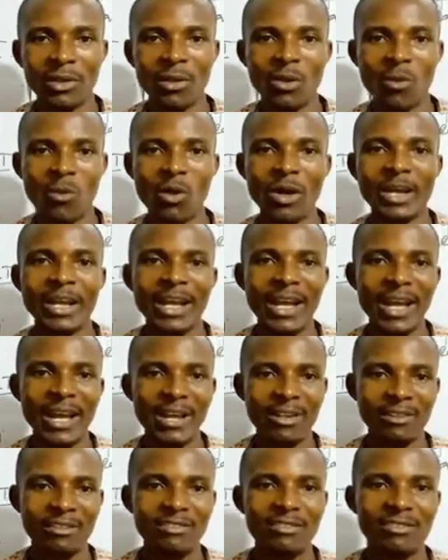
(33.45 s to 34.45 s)
one
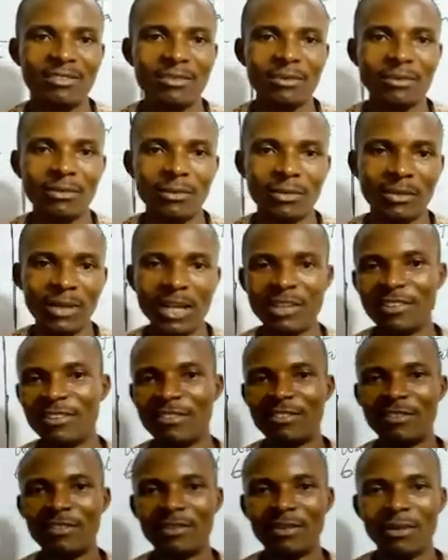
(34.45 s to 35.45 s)
earns, that
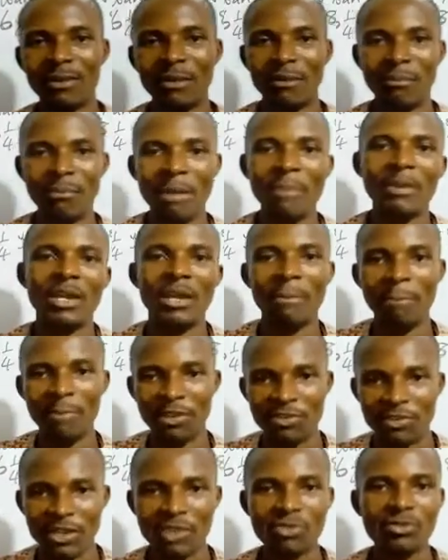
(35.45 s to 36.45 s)
is maybe in
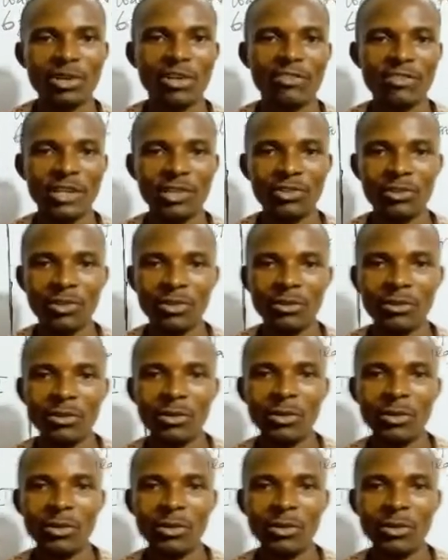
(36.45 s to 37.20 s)
business transaction,